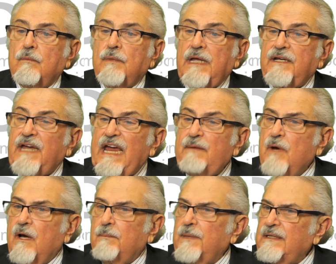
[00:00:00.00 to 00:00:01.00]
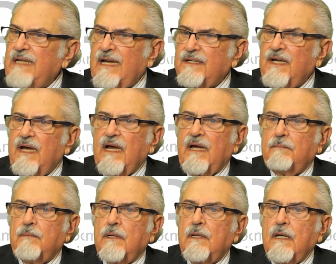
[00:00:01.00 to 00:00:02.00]
that came up at that
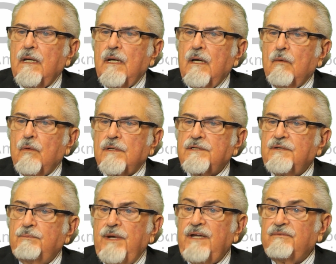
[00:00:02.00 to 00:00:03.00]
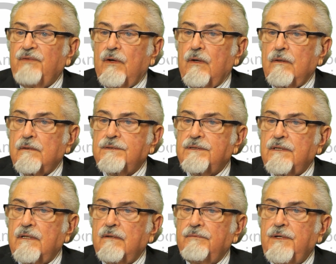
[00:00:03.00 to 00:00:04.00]
time was the pitfalls
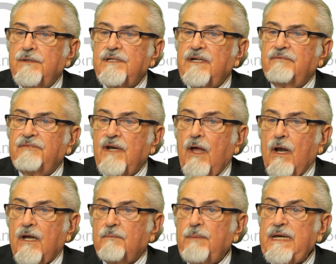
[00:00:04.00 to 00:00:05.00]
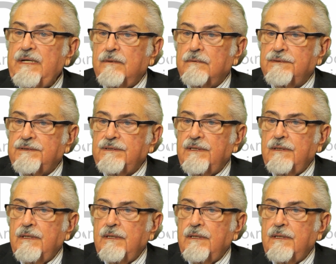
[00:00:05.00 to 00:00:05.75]
of using phenolic peels,